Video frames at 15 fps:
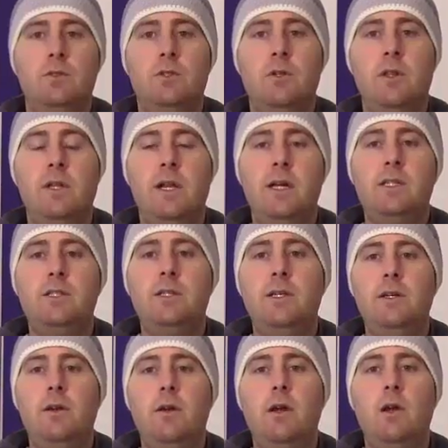So the next
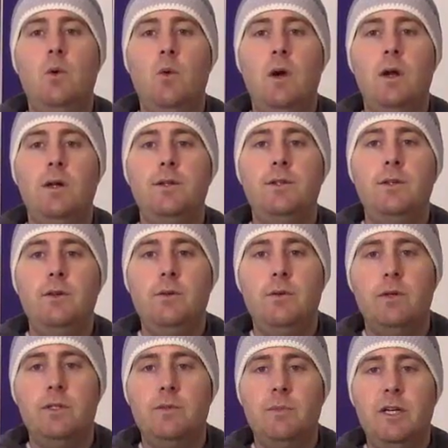thing you're going to want to
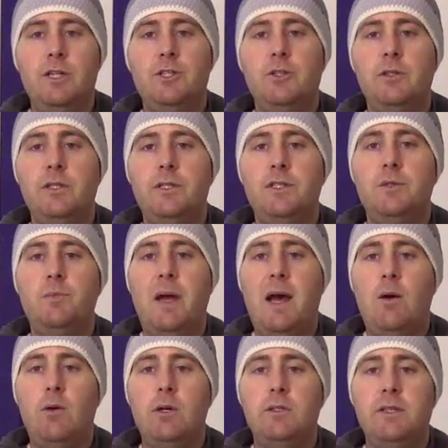do is make sure this is
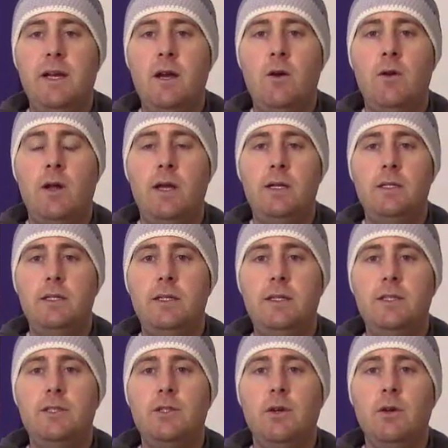powered down. I did
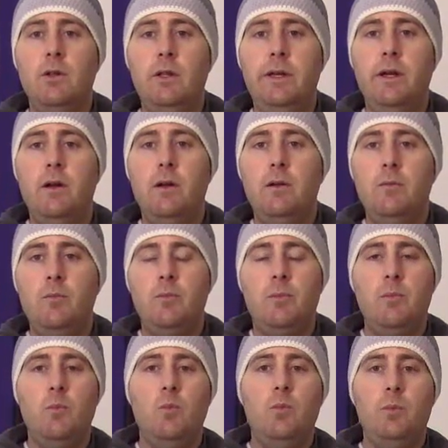this earlier
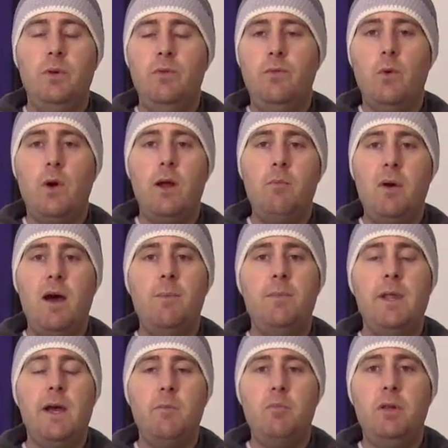before I
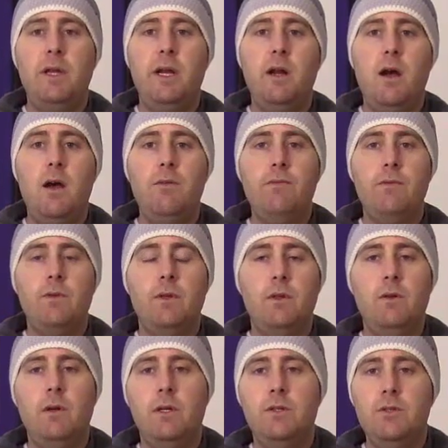popped that plate off.
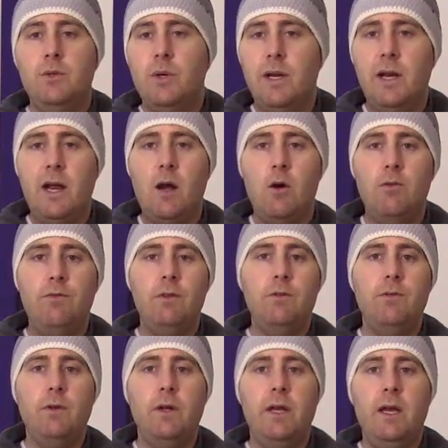You can do it now if you
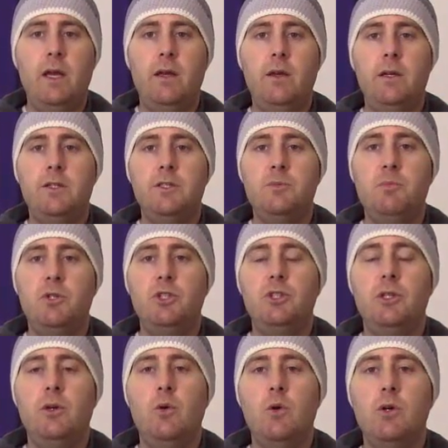forget. You can just push
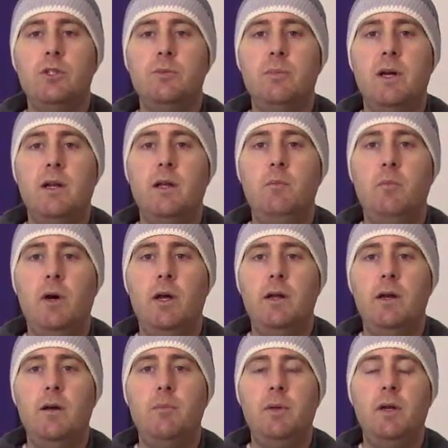the corresponding
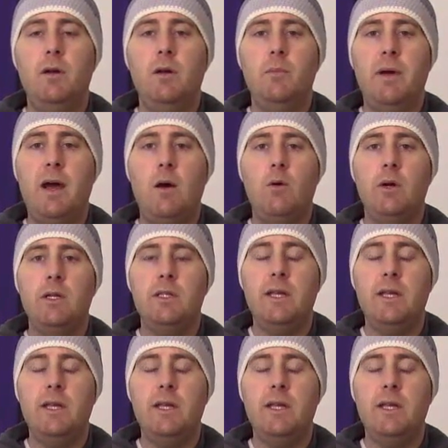button up here to power it